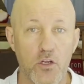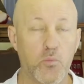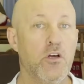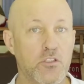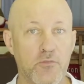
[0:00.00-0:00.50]

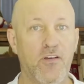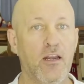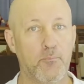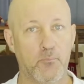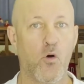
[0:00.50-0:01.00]
will
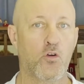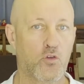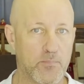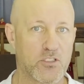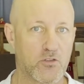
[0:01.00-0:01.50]
develop more
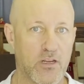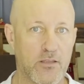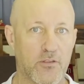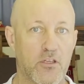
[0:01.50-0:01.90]
grip strength.